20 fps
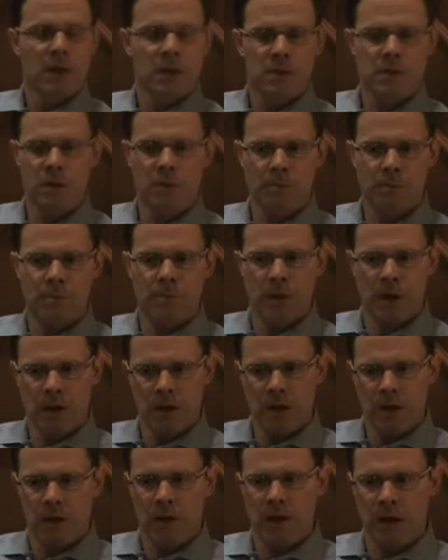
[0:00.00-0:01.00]
So,
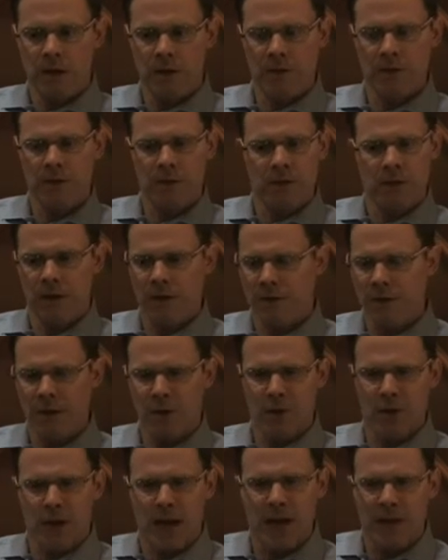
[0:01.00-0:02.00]
you know, it is even
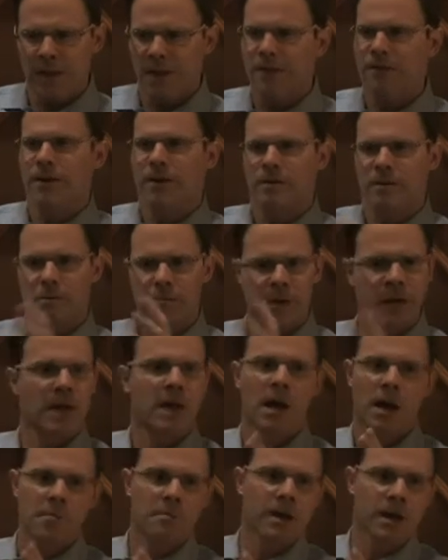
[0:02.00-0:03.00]
though you kind of think of it as a
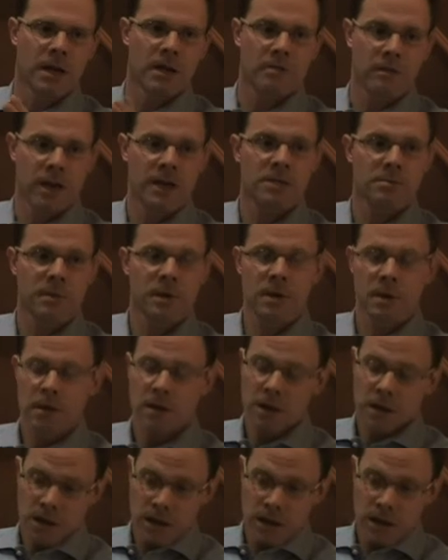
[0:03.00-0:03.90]
big company investment,